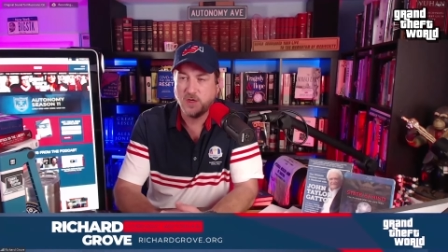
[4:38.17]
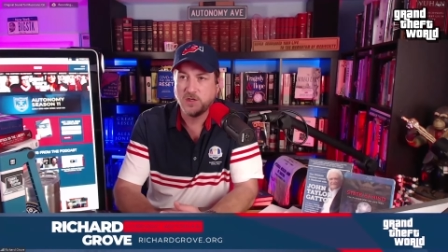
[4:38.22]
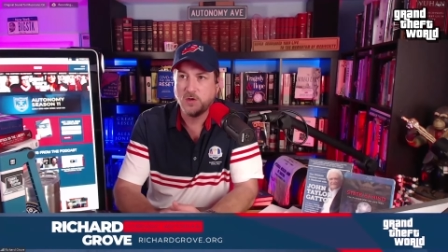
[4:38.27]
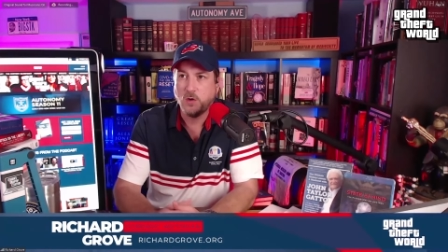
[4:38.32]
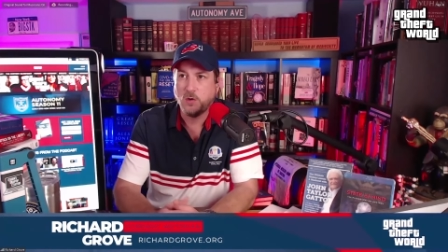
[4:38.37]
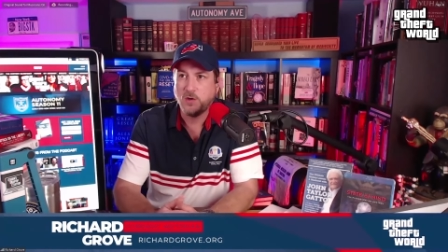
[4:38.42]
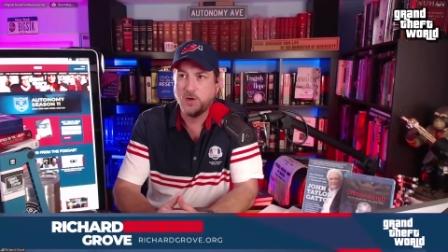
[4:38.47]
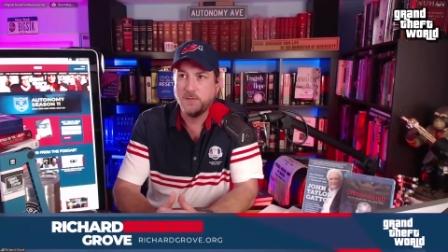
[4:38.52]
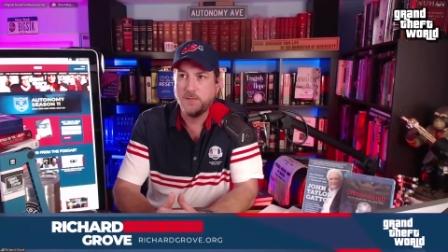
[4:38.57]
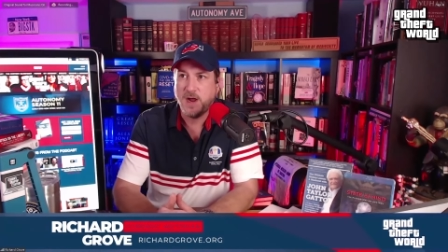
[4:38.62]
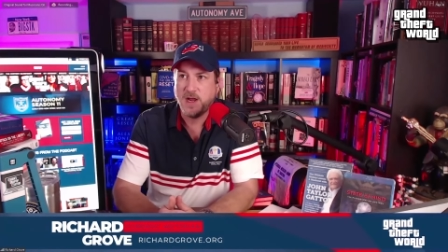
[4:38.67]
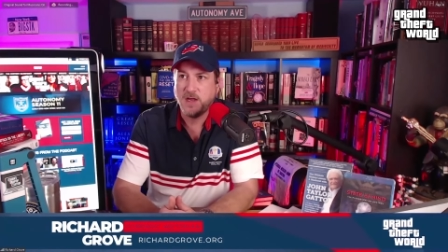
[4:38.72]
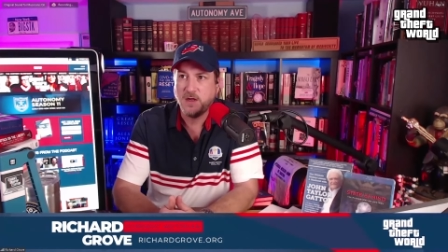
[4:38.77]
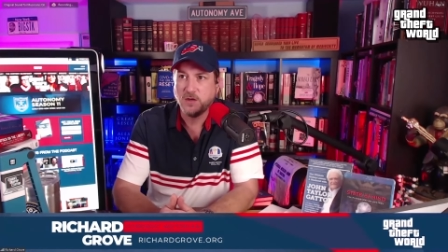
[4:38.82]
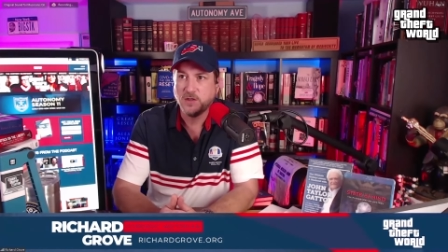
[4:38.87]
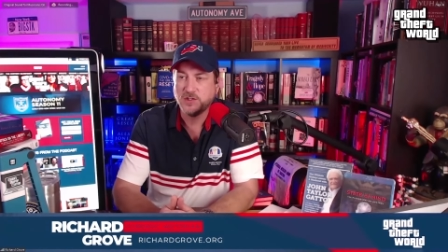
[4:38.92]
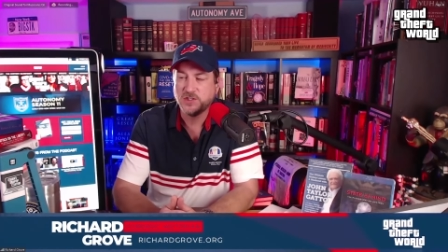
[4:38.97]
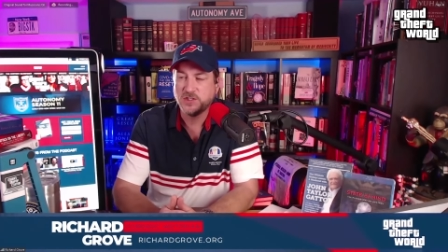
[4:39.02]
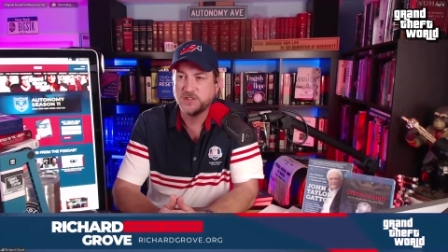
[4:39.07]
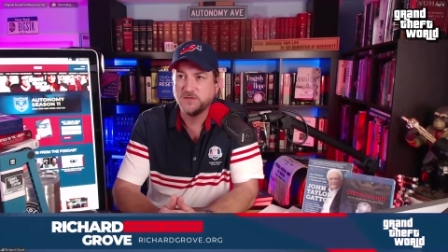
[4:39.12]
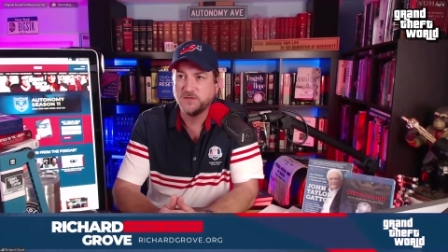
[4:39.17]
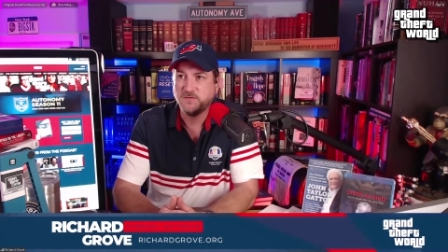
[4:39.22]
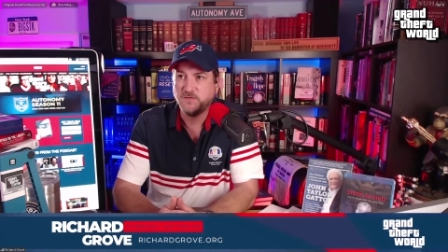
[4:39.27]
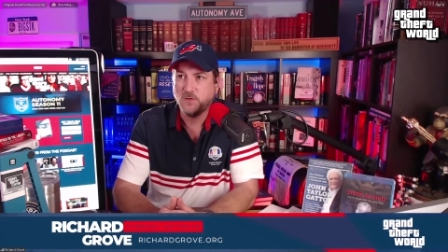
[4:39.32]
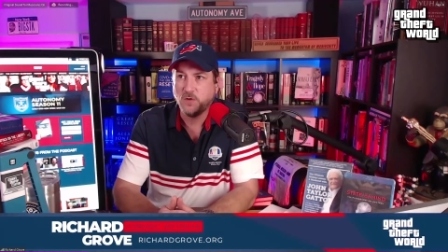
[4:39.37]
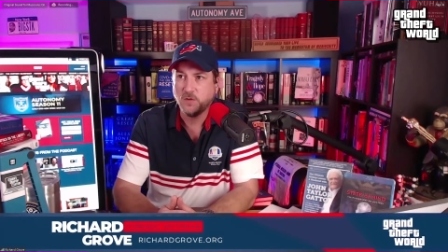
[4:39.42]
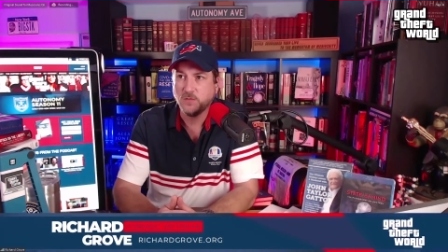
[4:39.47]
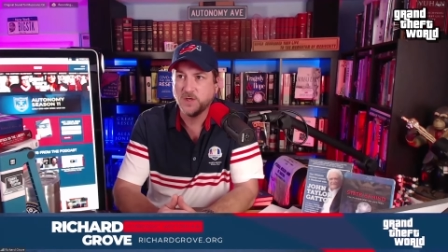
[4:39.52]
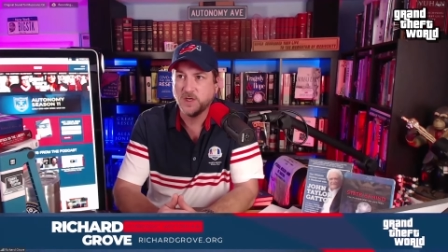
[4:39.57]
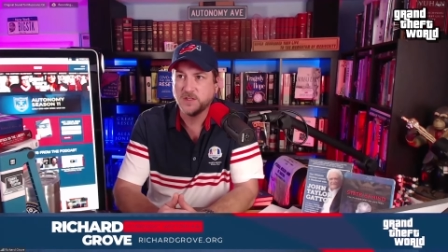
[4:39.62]
Golda Meir just
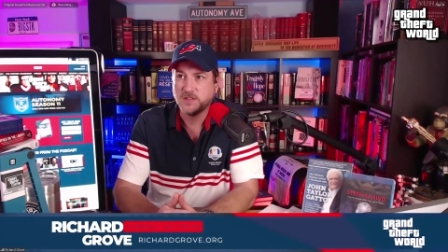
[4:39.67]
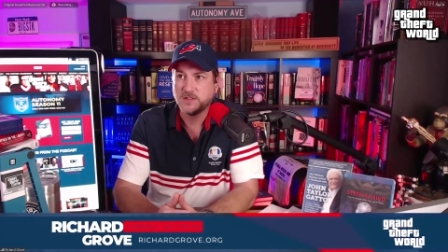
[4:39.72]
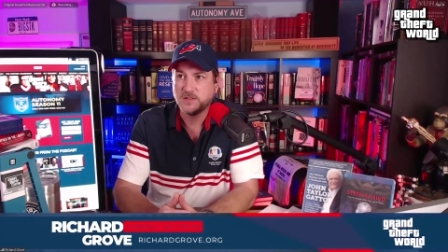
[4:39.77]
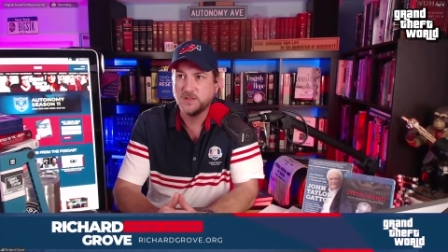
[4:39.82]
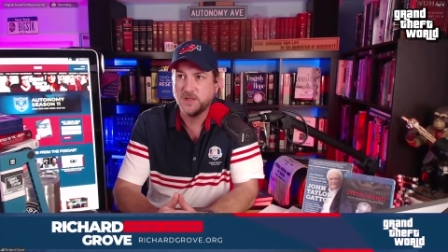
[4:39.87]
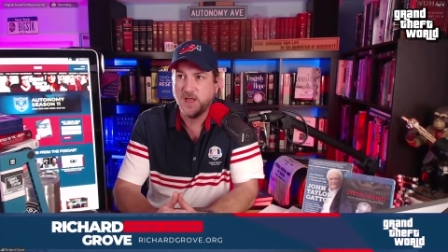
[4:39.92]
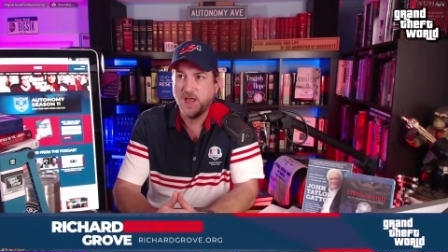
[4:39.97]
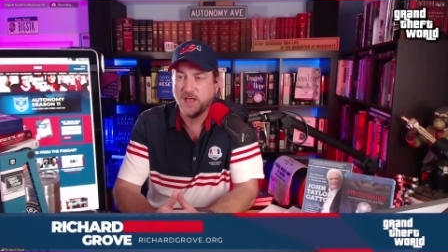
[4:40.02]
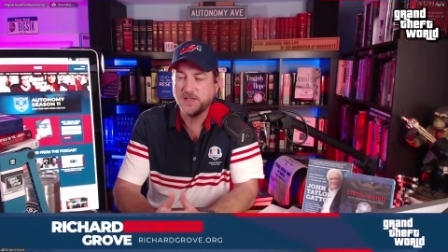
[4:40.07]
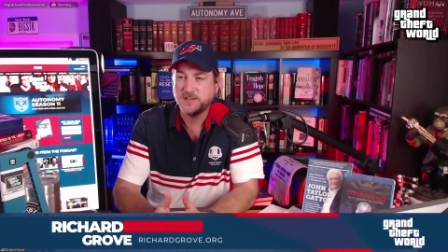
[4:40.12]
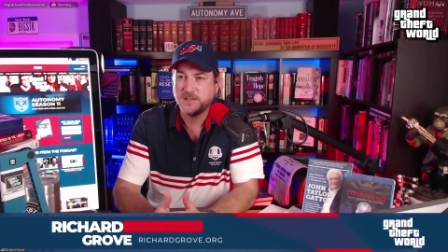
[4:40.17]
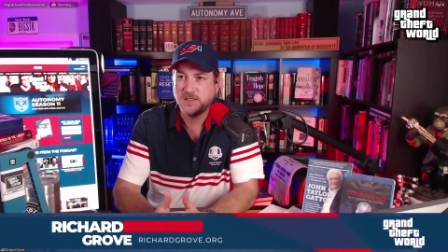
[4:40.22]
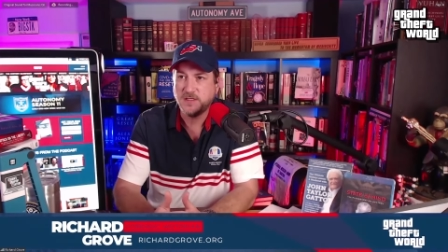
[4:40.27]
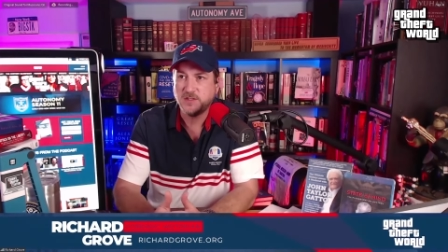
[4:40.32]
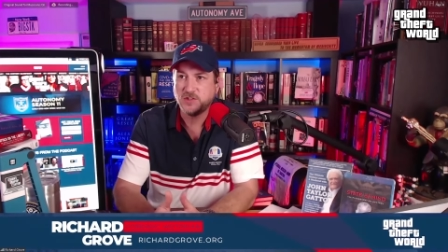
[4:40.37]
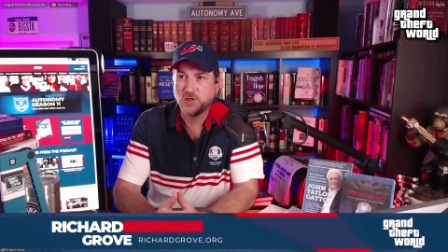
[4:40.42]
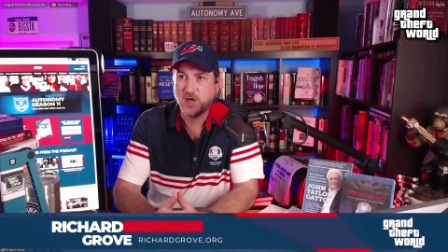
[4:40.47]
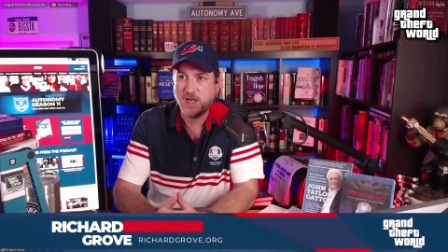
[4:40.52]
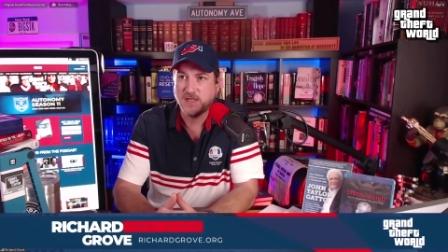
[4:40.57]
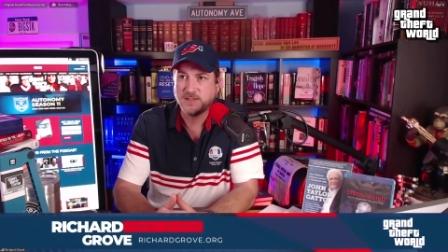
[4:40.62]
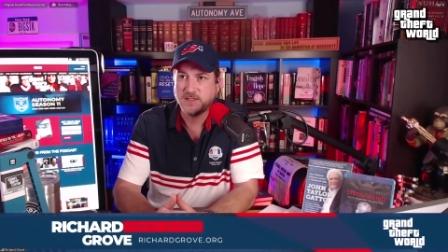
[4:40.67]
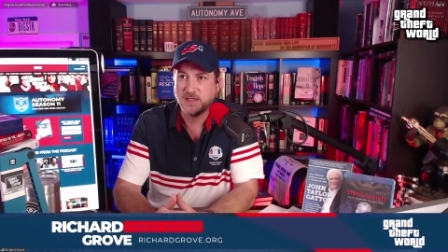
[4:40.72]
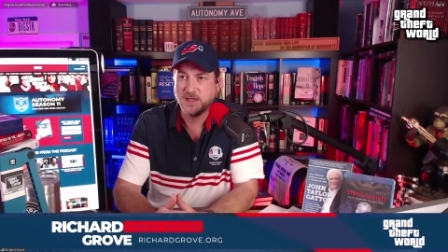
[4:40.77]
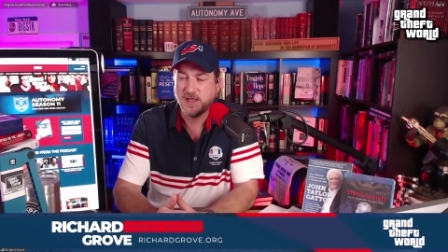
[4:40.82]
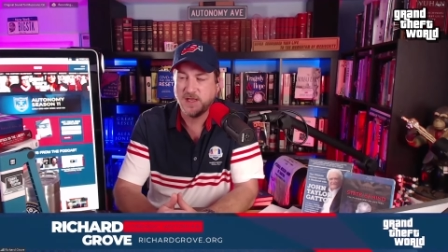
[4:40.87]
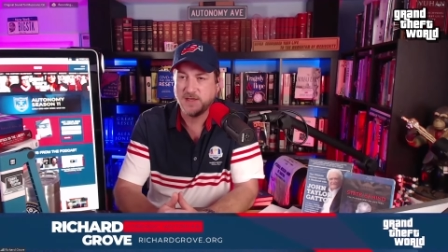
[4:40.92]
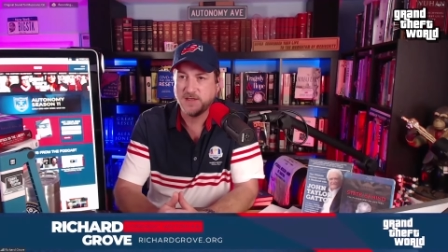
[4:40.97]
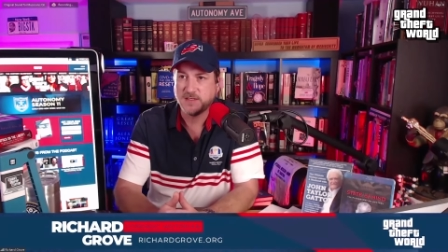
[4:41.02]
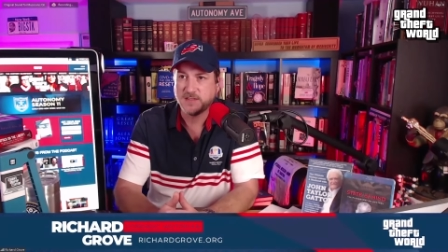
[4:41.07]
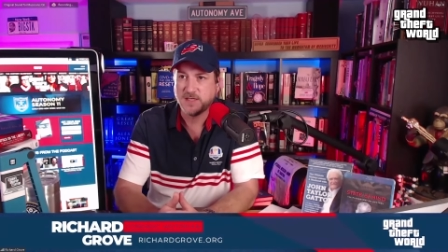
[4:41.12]
informed us as he tries to
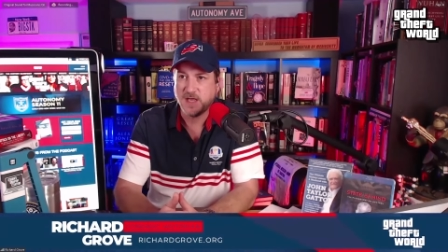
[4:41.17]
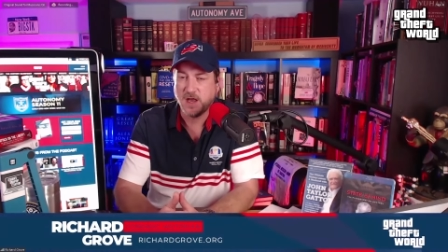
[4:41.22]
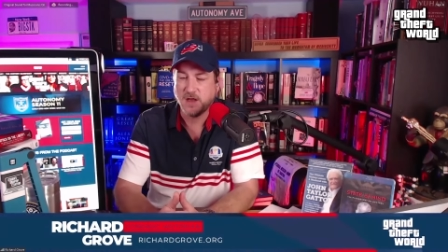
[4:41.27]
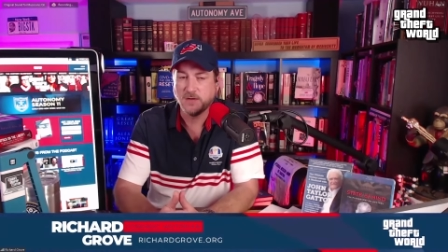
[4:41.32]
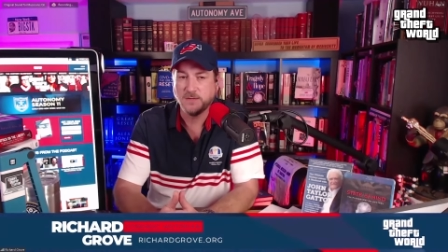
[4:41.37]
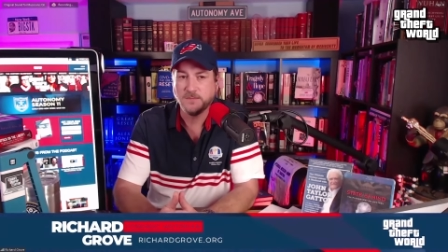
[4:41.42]
lay this out.